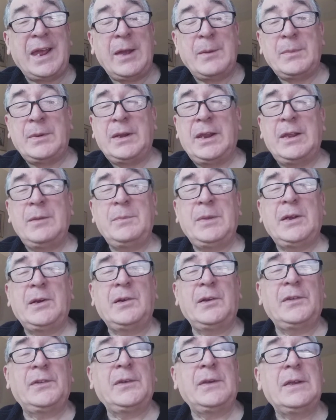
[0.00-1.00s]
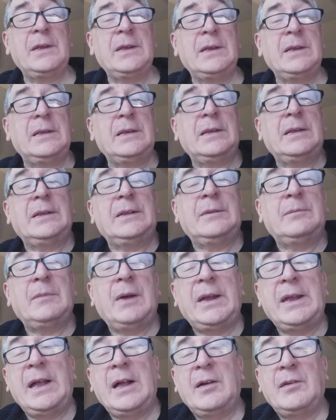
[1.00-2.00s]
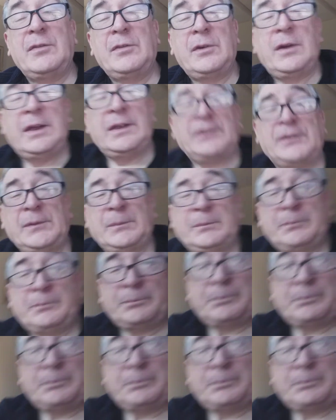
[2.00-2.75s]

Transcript: ebony because my Alvarez,